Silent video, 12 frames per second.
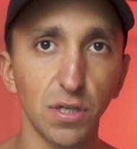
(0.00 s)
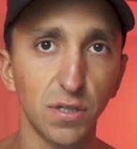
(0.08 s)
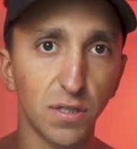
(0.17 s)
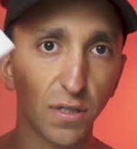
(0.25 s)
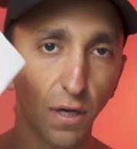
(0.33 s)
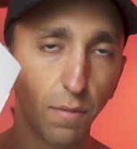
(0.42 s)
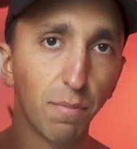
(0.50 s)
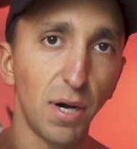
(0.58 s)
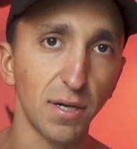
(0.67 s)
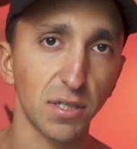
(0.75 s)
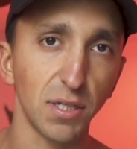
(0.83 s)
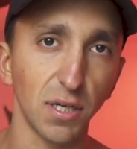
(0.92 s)
This is the
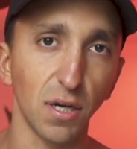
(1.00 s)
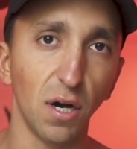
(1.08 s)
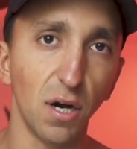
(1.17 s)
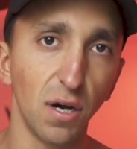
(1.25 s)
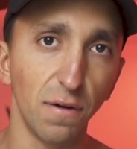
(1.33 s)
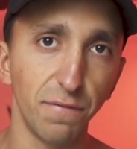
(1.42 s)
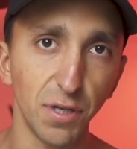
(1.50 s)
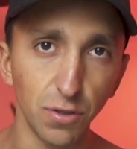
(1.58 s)
unboxing of the